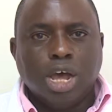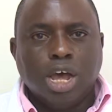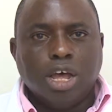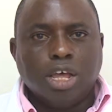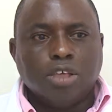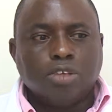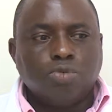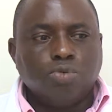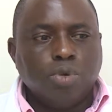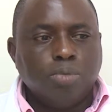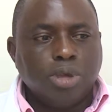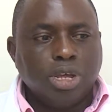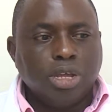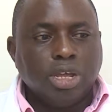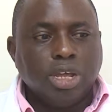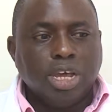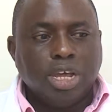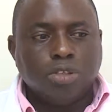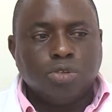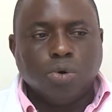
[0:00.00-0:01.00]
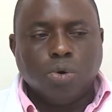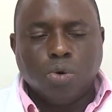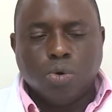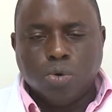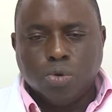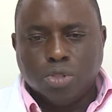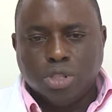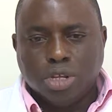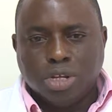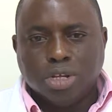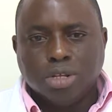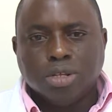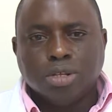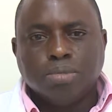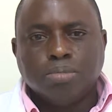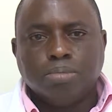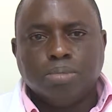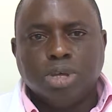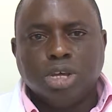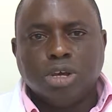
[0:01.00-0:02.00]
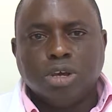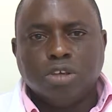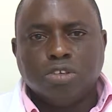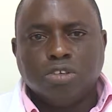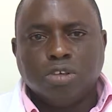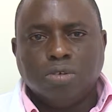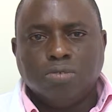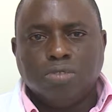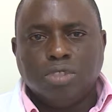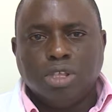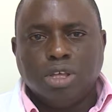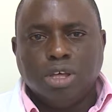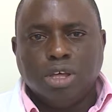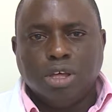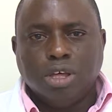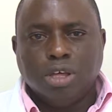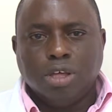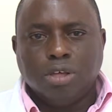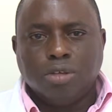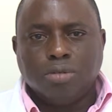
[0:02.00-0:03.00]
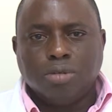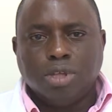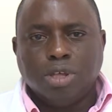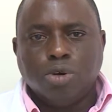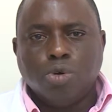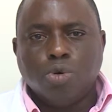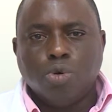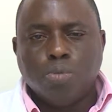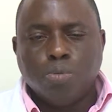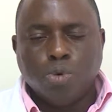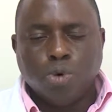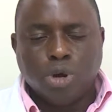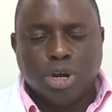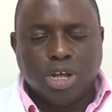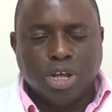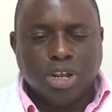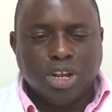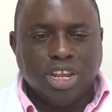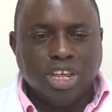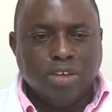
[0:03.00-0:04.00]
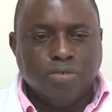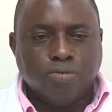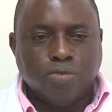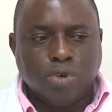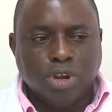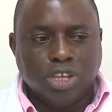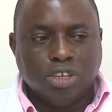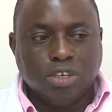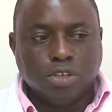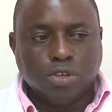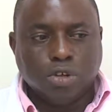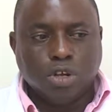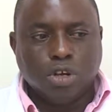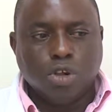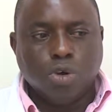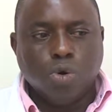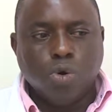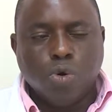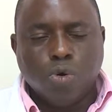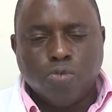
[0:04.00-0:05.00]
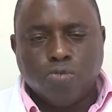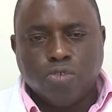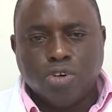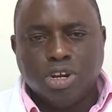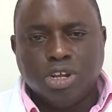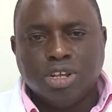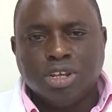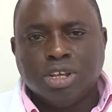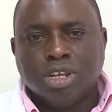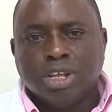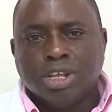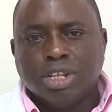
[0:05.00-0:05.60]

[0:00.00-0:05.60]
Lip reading: As women get older, because of the hormonal influences on the ovary,